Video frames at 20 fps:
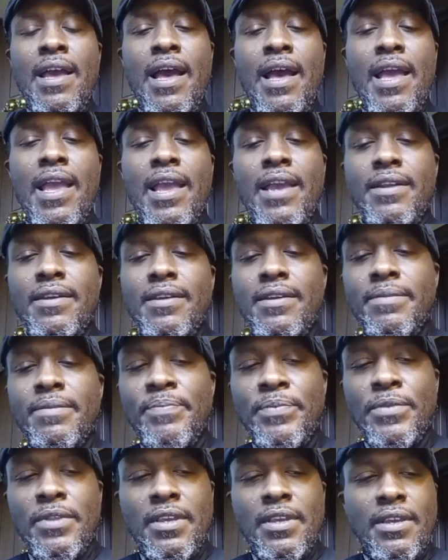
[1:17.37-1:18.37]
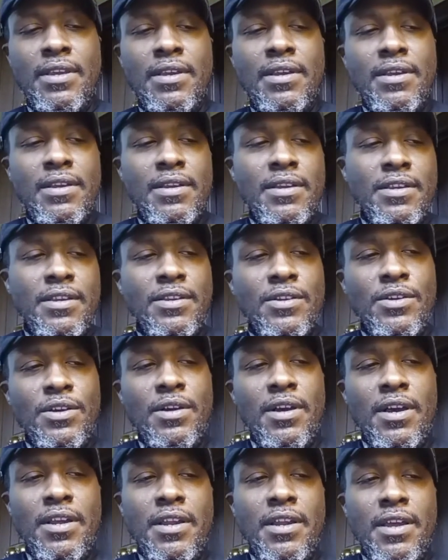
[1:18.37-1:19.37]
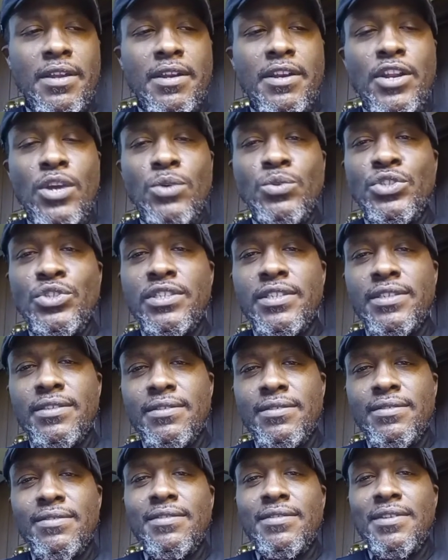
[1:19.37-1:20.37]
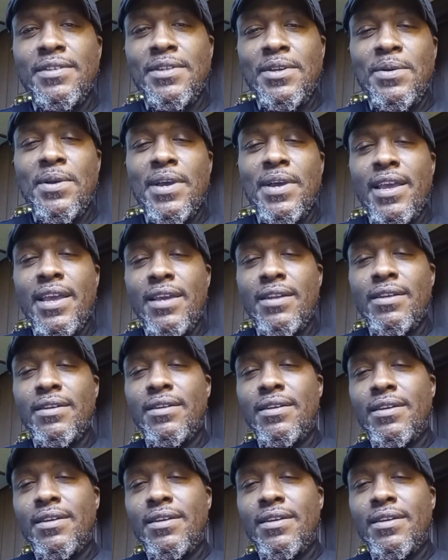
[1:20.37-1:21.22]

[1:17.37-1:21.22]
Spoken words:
I had a notion, I had